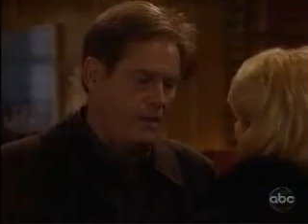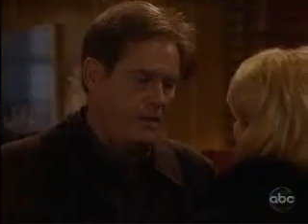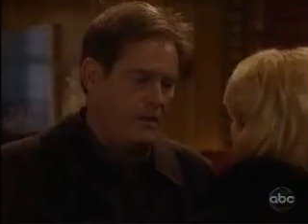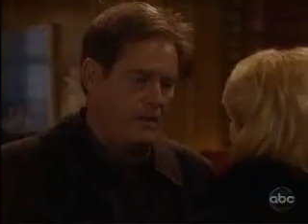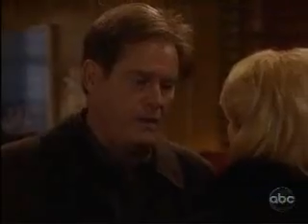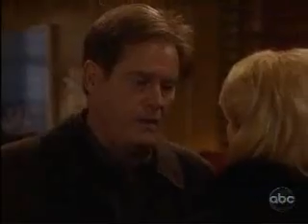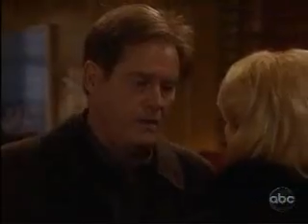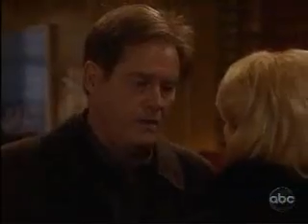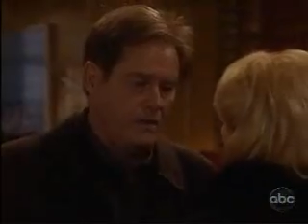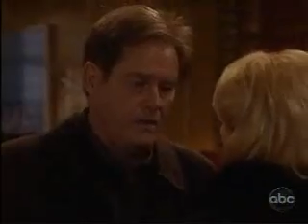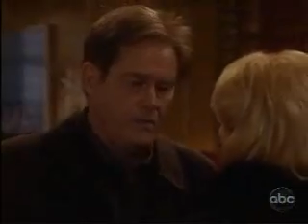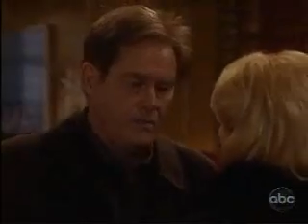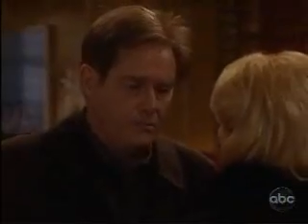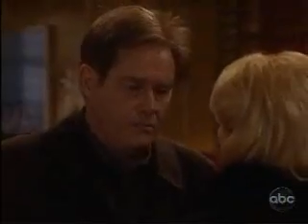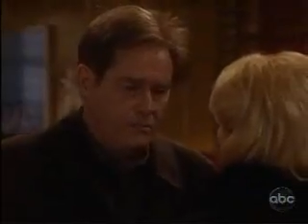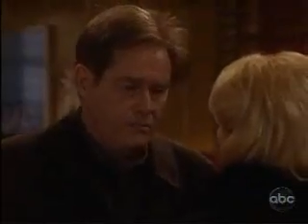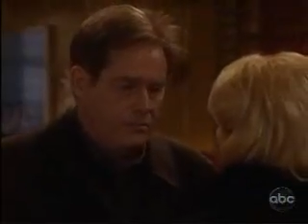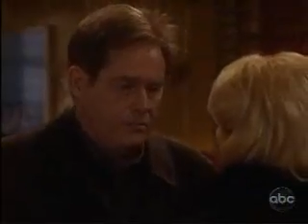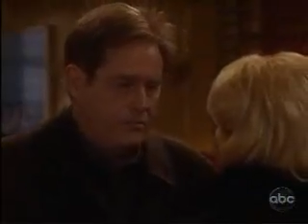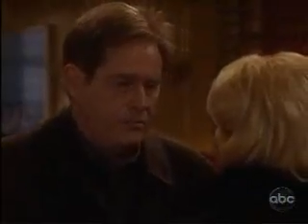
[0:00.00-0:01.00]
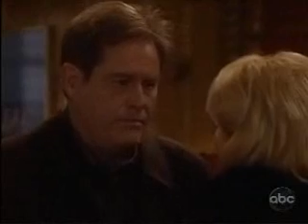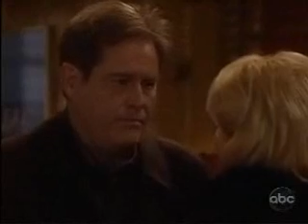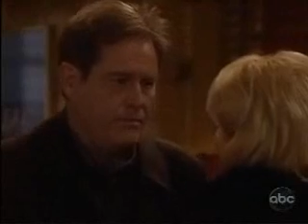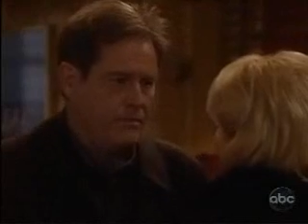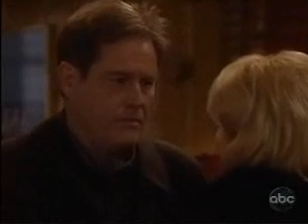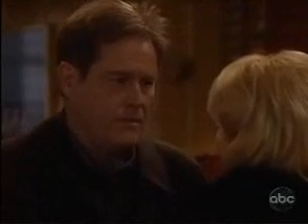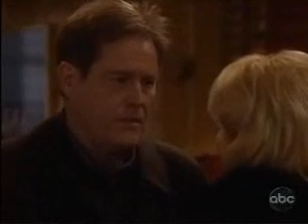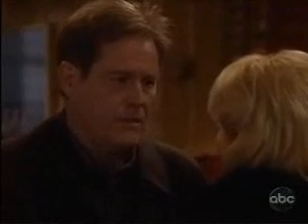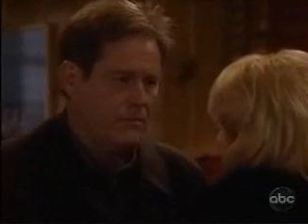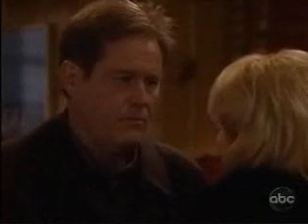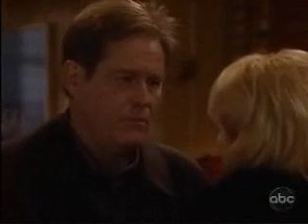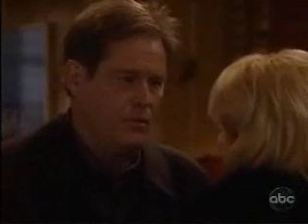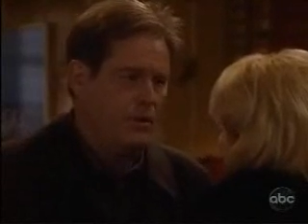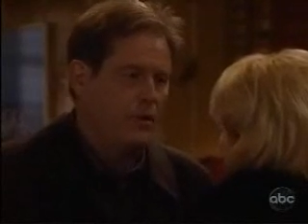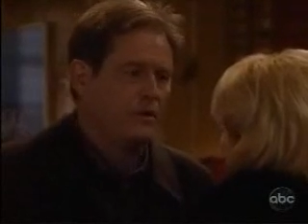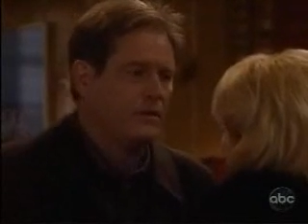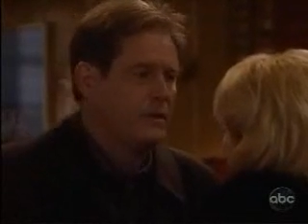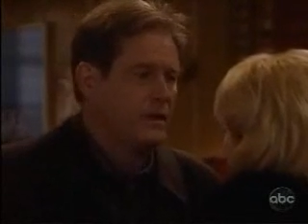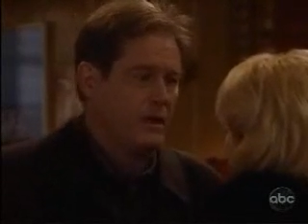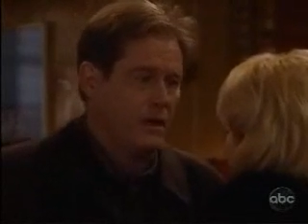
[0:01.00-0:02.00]
I needed to
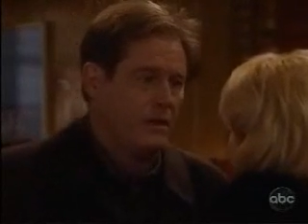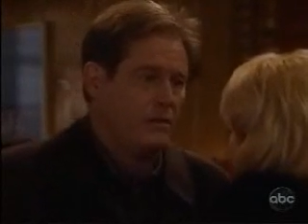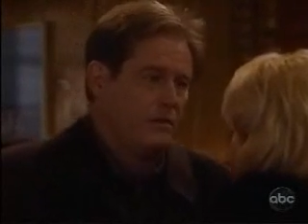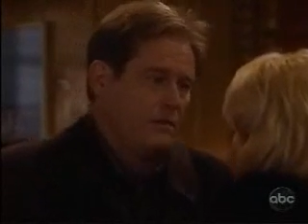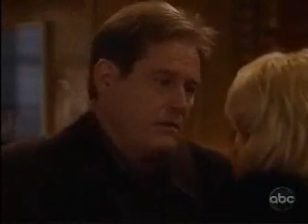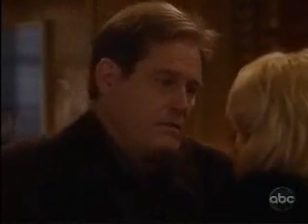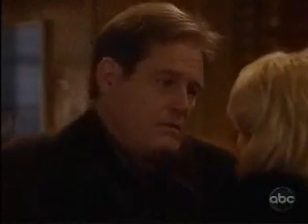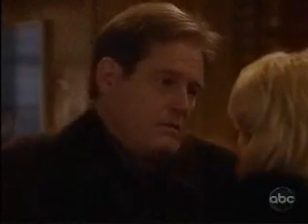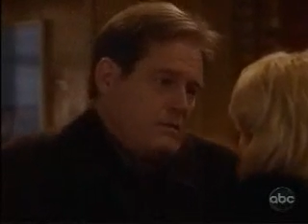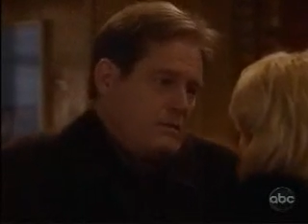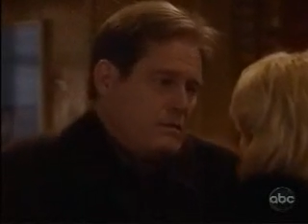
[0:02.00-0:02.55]
pull it together.